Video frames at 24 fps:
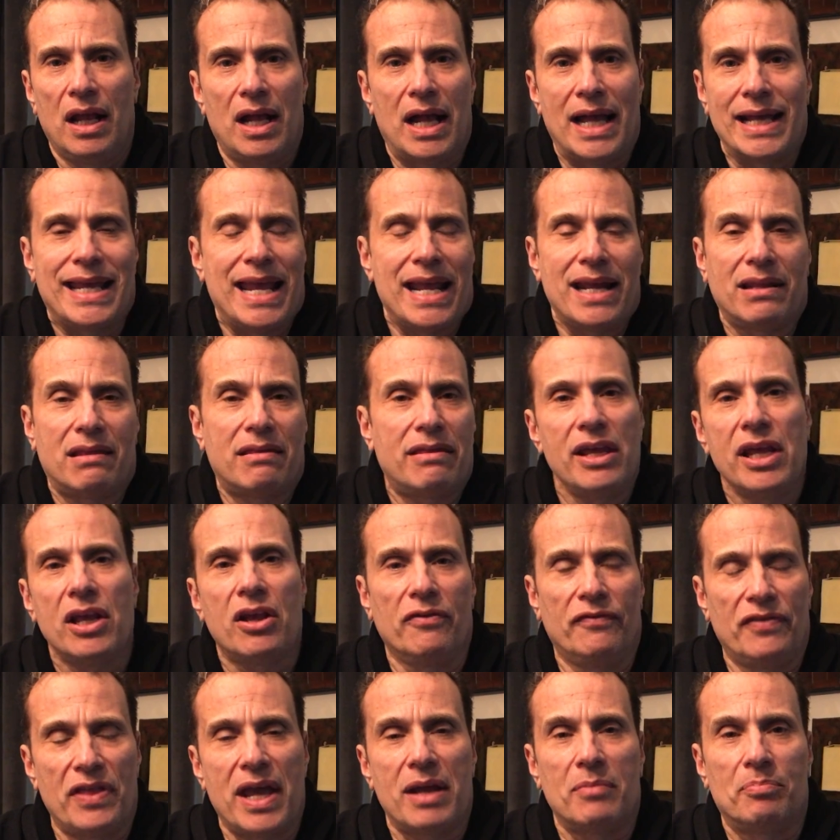I can't think
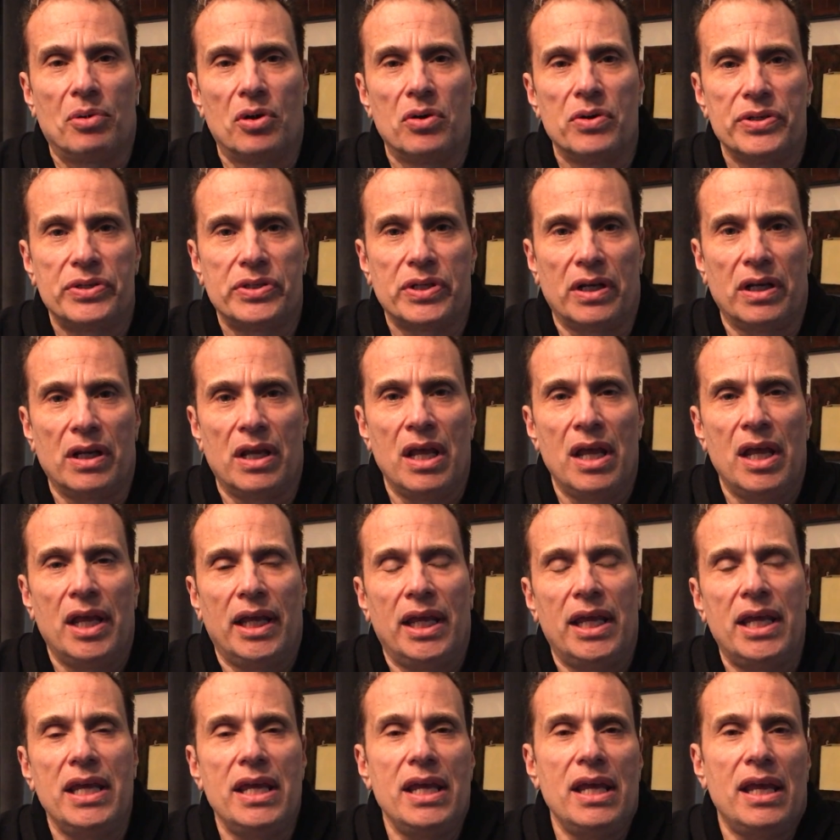of that person.
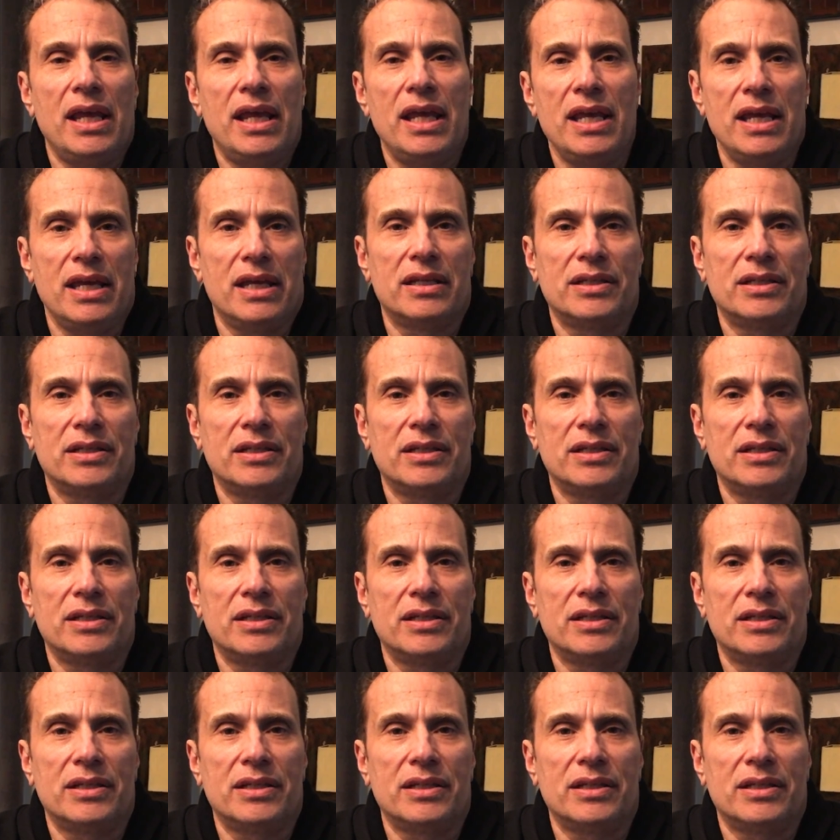He